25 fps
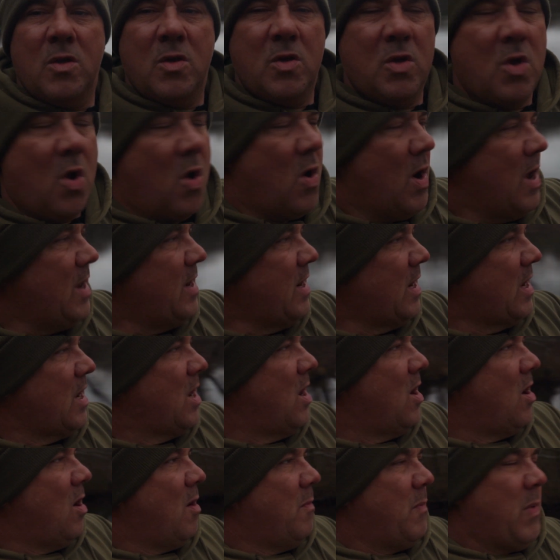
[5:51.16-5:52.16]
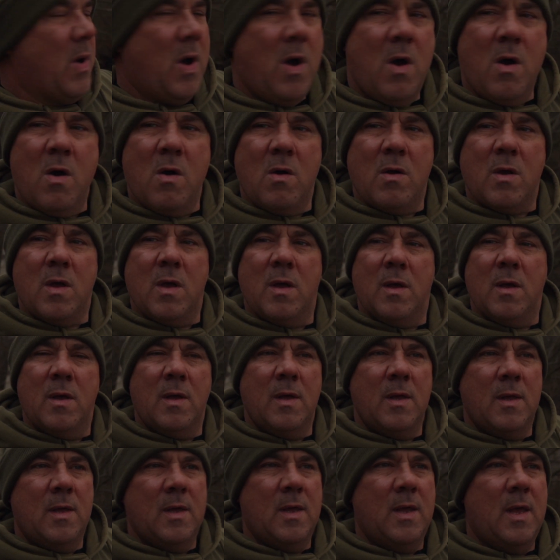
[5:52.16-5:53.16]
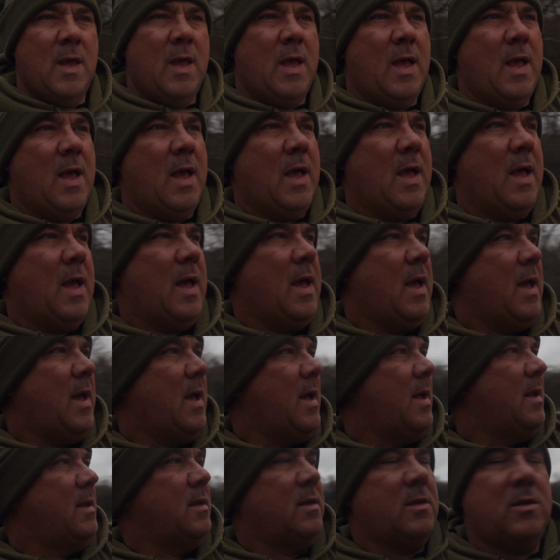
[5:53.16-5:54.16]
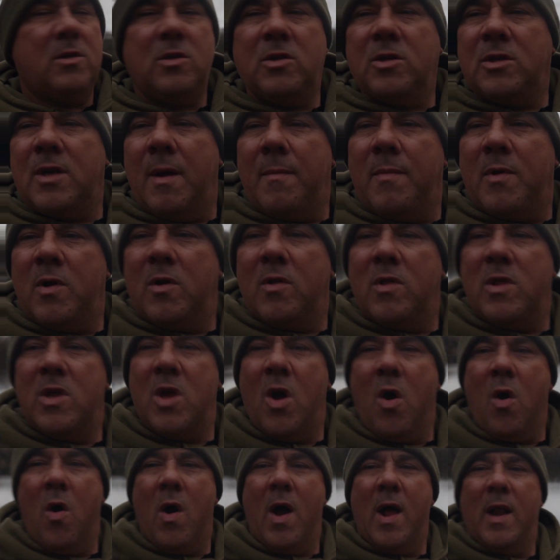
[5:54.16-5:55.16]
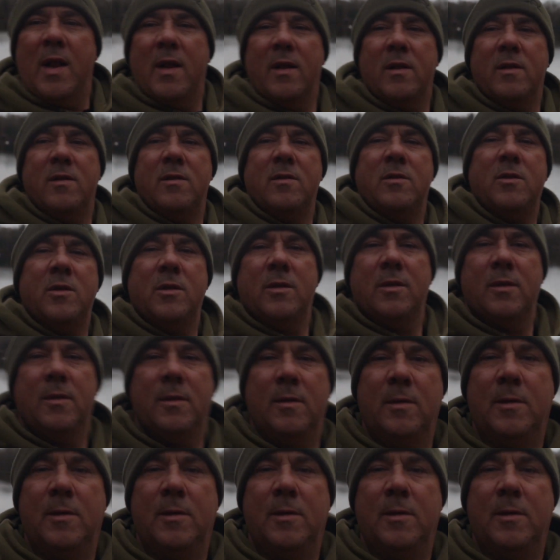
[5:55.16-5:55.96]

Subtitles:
guy in the car park, and someone on the island.